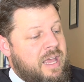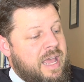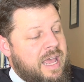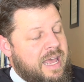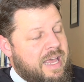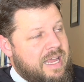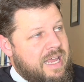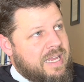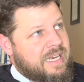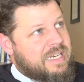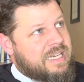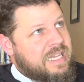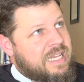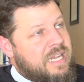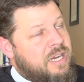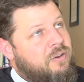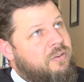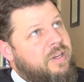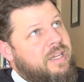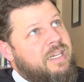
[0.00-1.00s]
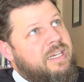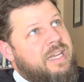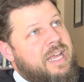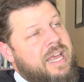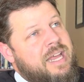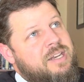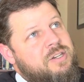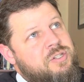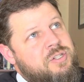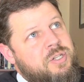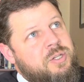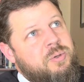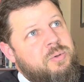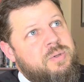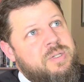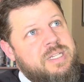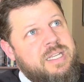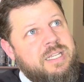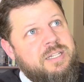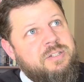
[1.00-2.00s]
and hearing and
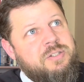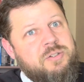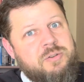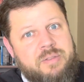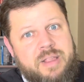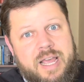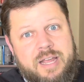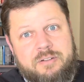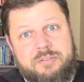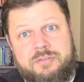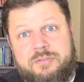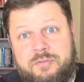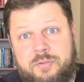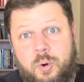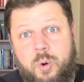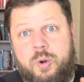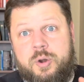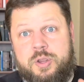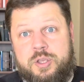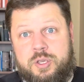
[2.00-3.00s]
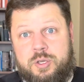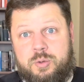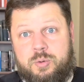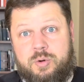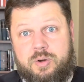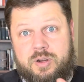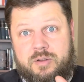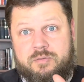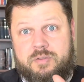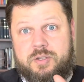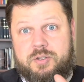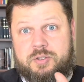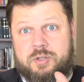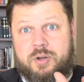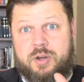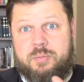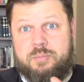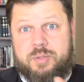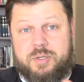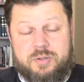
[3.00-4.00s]
tuned in to that for you of the
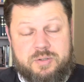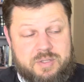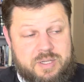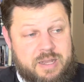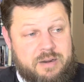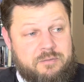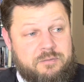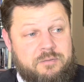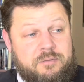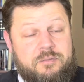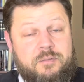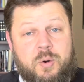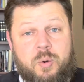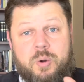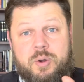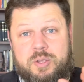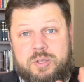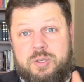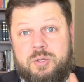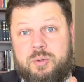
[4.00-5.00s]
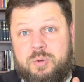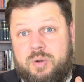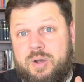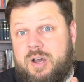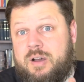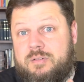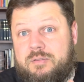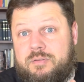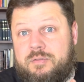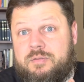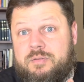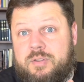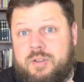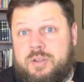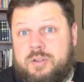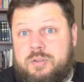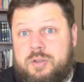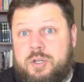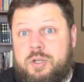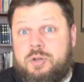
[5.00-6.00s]
scriptures, that for you of the,
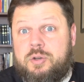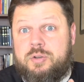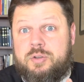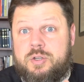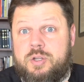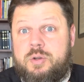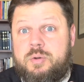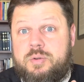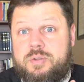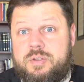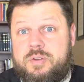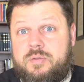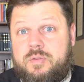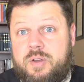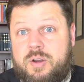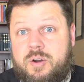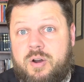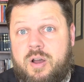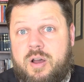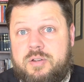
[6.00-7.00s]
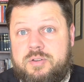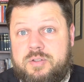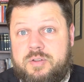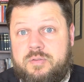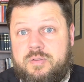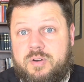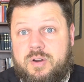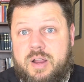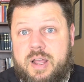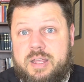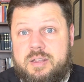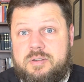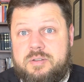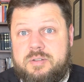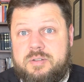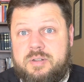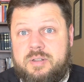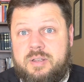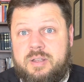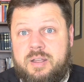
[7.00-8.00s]
the good news of the cross of
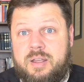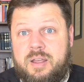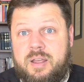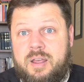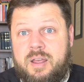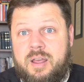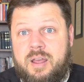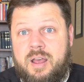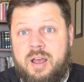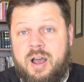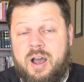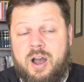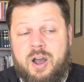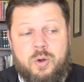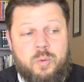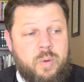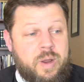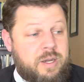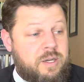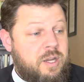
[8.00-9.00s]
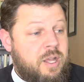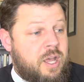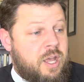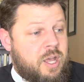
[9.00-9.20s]
Christ. Uh, when